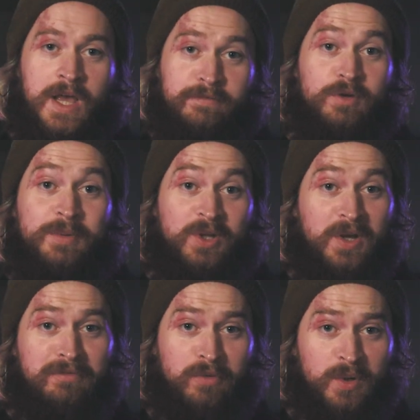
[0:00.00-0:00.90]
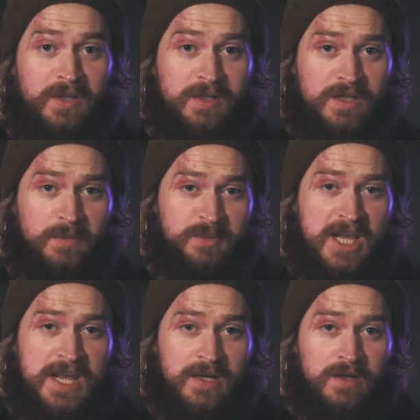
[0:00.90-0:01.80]
Have you been looking forward to this
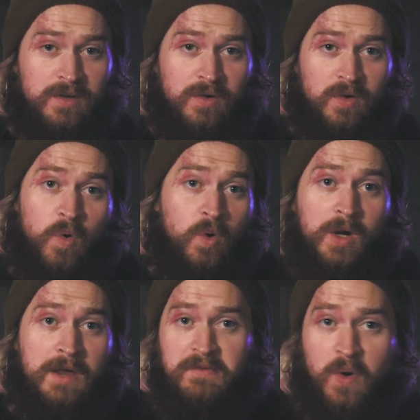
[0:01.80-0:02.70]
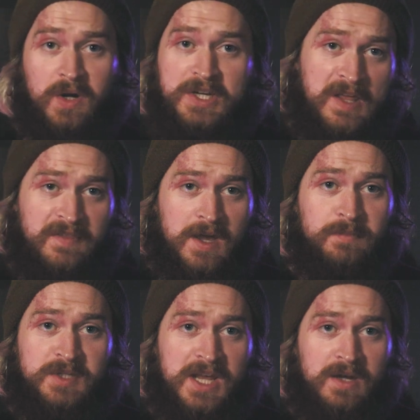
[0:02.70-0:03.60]
update? Or have you already done the
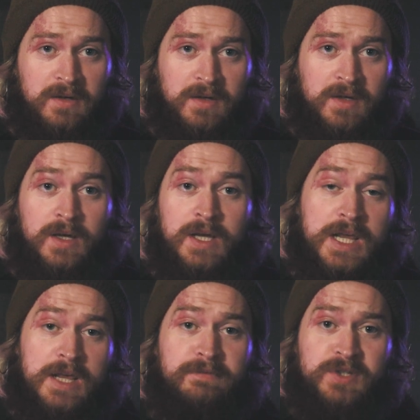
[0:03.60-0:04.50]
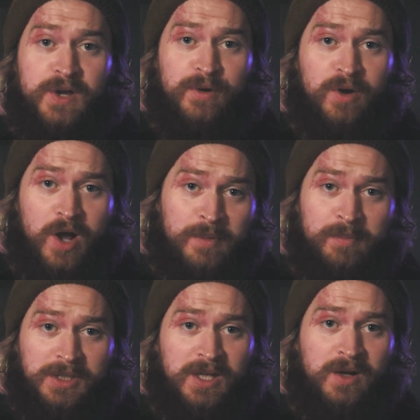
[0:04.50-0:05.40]
update? If so,
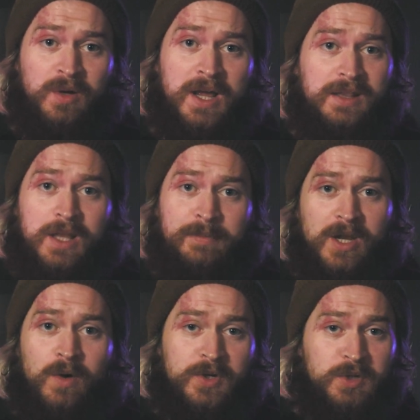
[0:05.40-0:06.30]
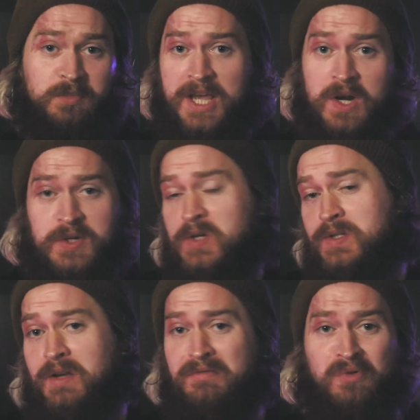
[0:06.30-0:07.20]
comment below and let me know what you plan on
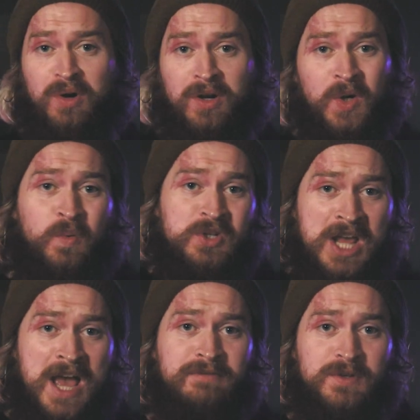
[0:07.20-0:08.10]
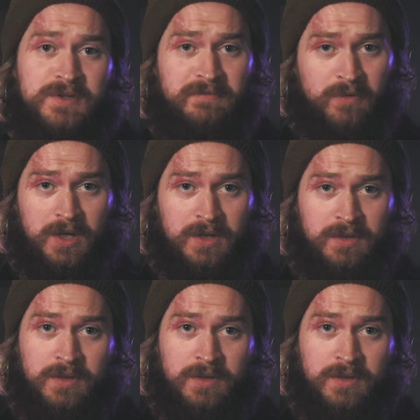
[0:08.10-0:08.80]
using it for or what you have used it for.